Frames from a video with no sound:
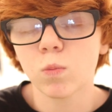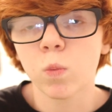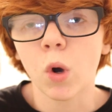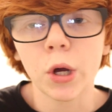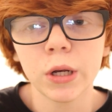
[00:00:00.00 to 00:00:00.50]

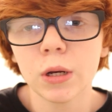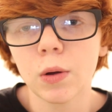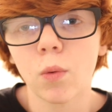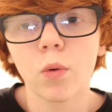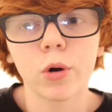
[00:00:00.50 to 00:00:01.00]
1
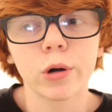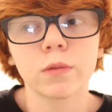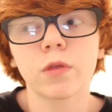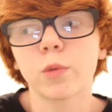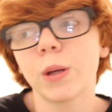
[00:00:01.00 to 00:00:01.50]
or
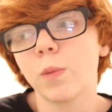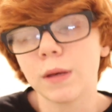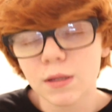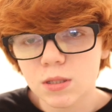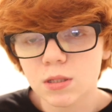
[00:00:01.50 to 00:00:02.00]
3
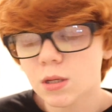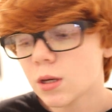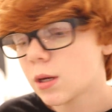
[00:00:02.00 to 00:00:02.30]
weeks.